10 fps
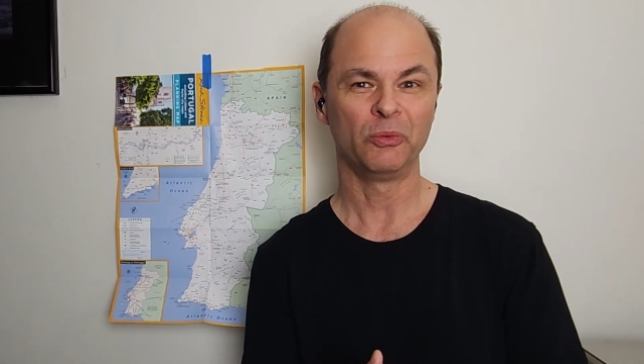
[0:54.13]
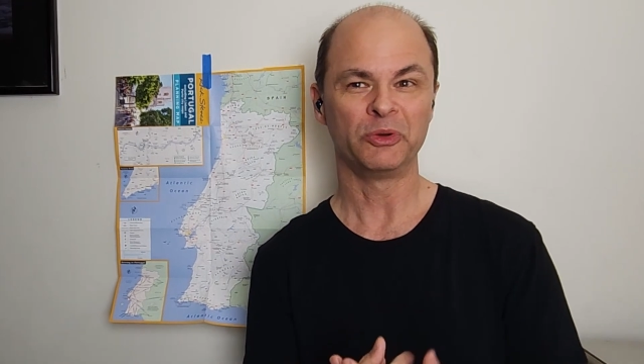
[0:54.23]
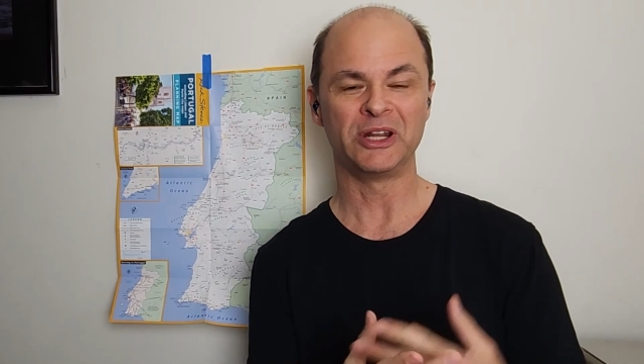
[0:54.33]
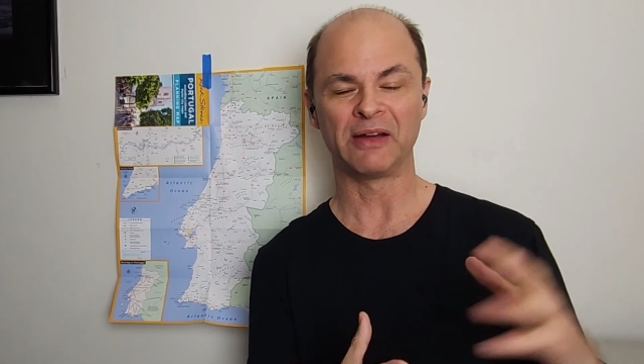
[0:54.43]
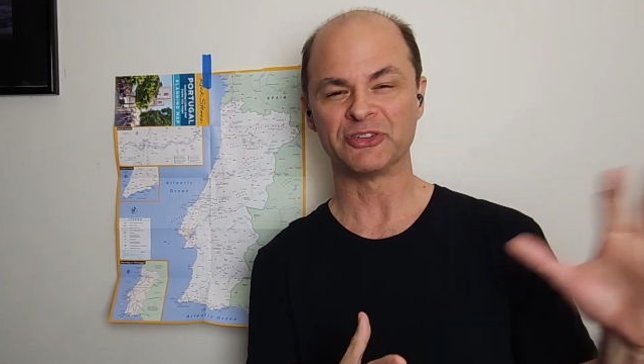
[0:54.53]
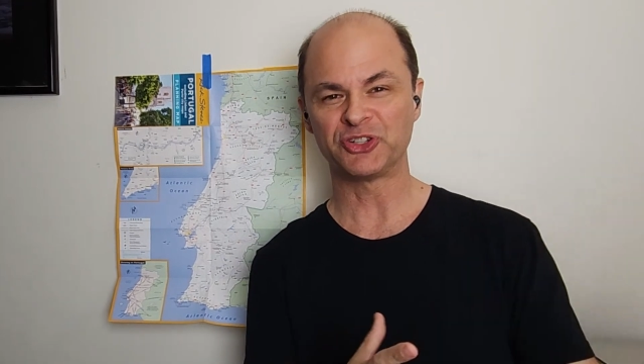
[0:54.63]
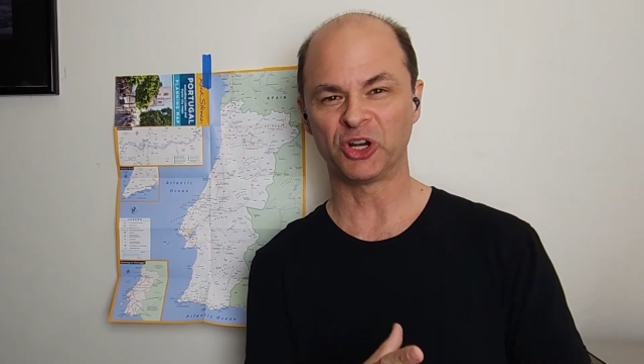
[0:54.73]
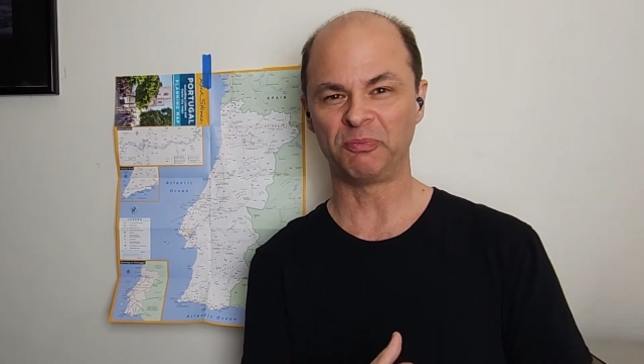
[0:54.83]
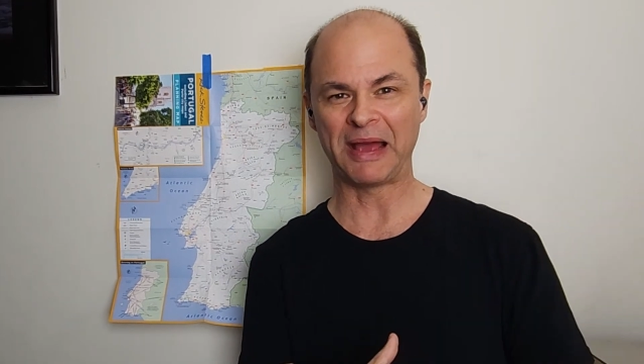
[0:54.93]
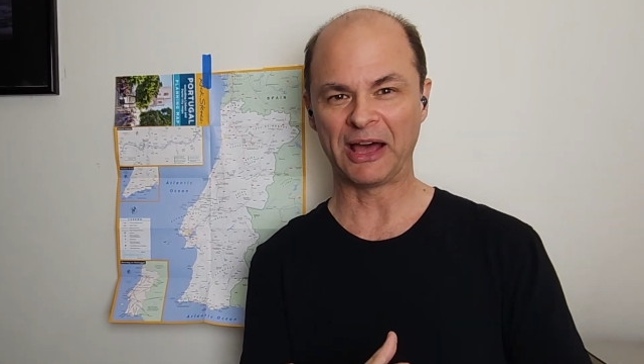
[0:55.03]
We did have a
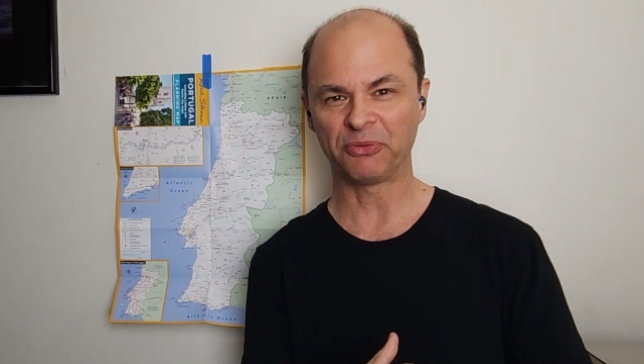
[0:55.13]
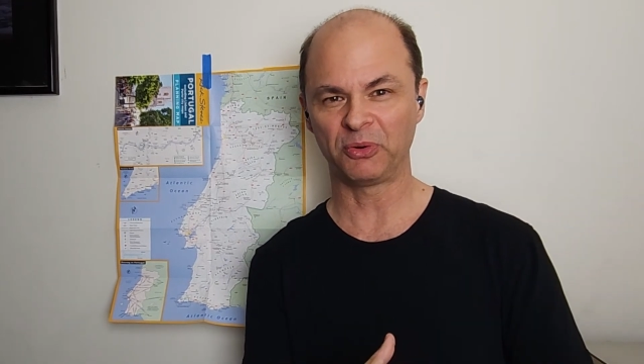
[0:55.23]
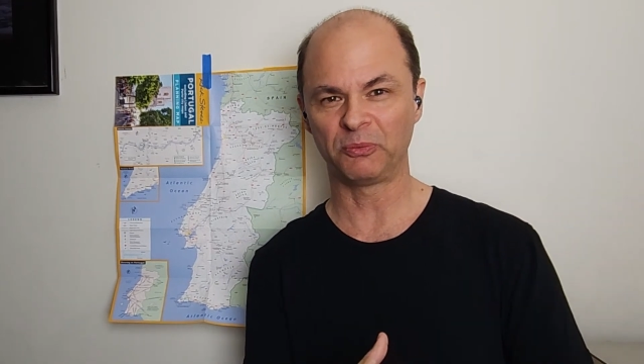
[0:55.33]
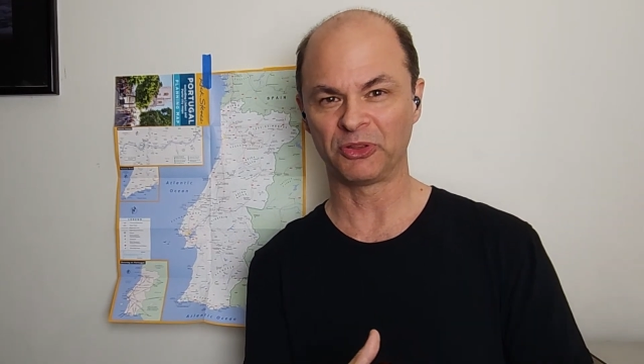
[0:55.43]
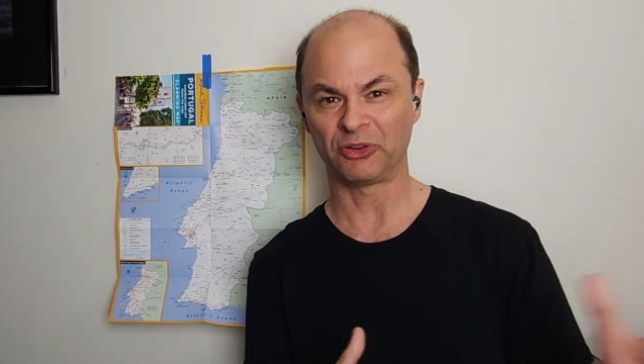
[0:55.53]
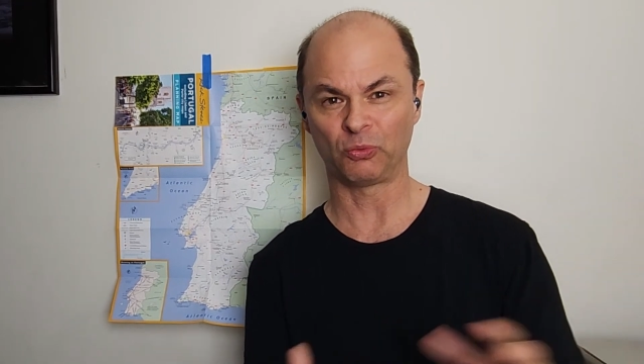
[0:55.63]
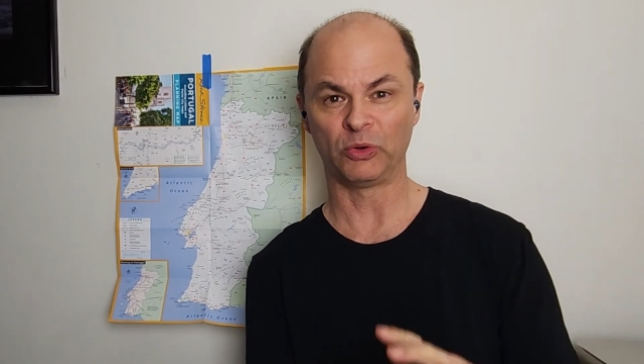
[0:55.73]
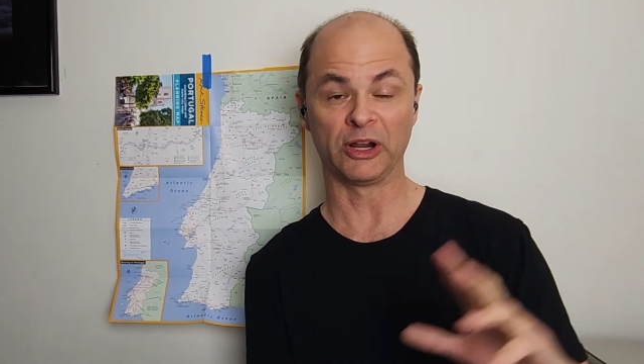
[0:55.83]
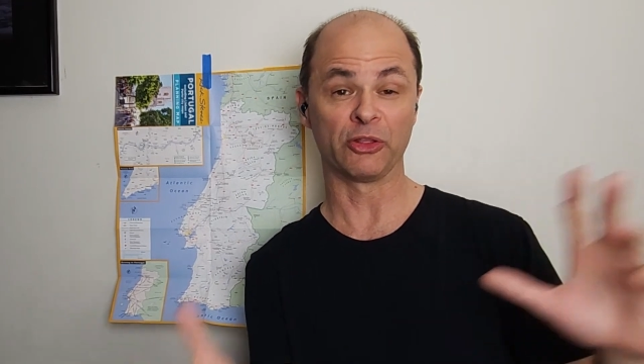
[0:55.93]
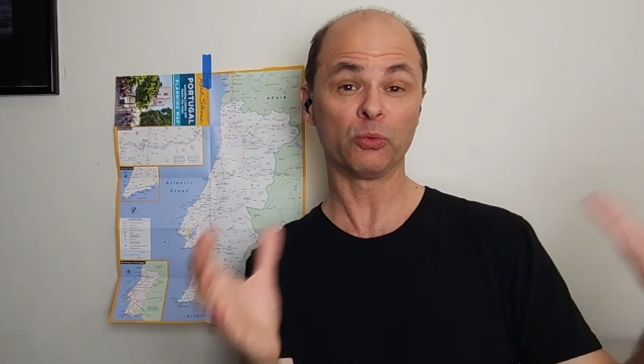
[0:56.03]
shared bathroom with just
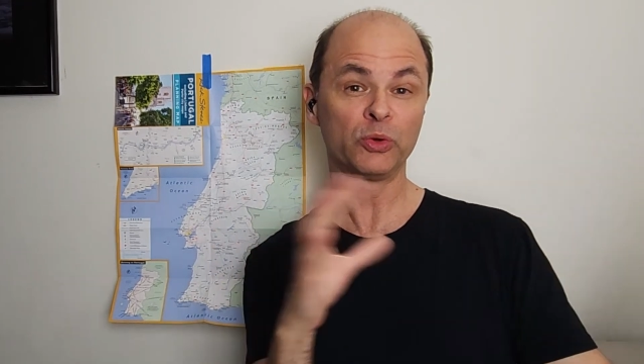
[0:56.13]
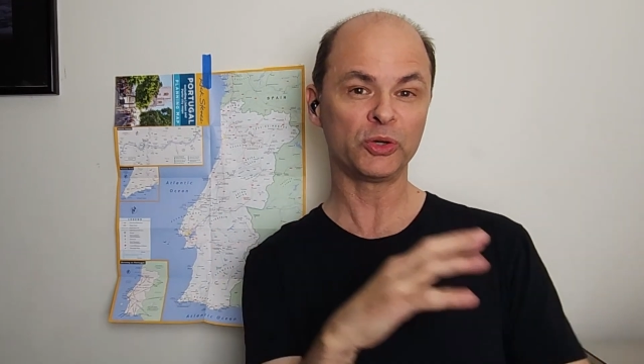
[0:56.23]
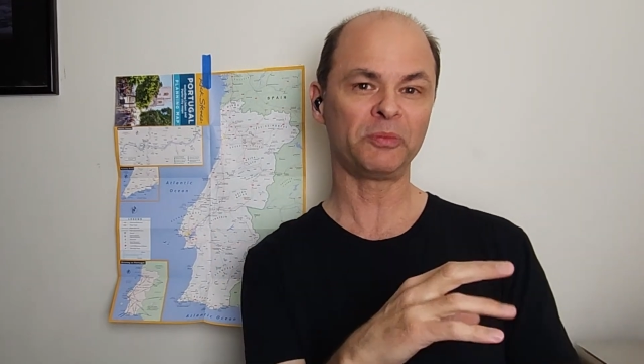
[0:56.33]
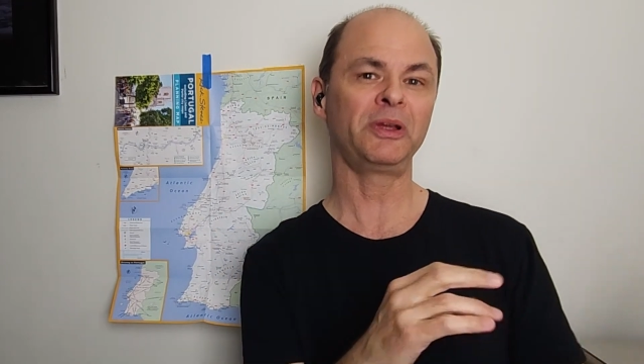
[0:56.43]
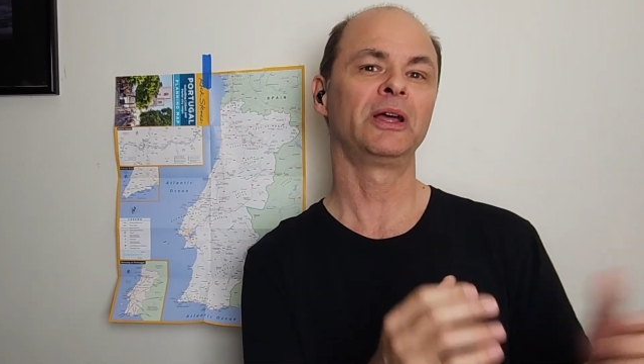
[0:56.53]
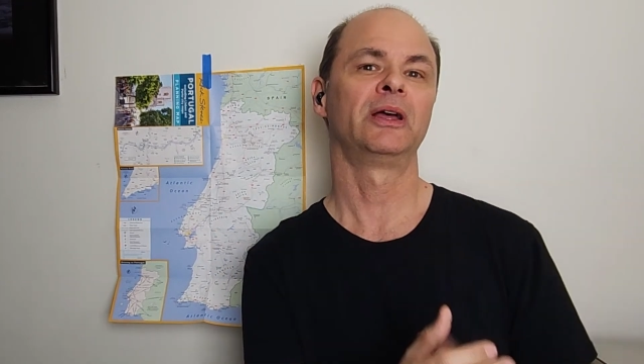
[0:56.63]
one other room,